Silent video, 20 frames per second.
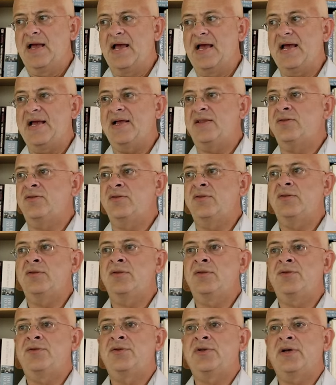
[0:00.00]

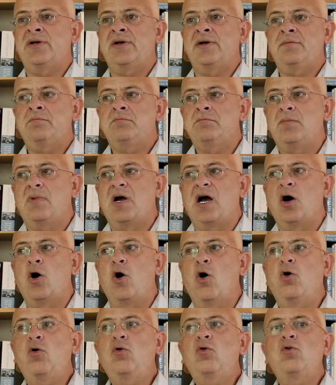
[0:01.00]
And a
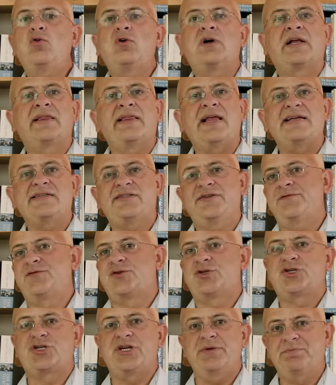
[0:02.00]
whole class of
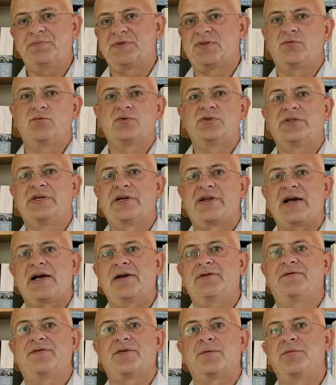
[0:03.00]
ships was
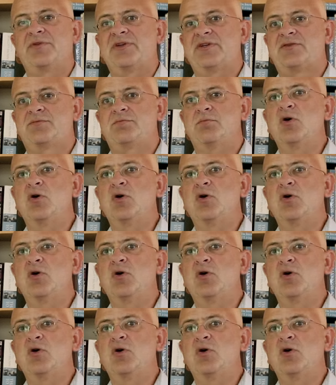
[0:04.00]
derived from this.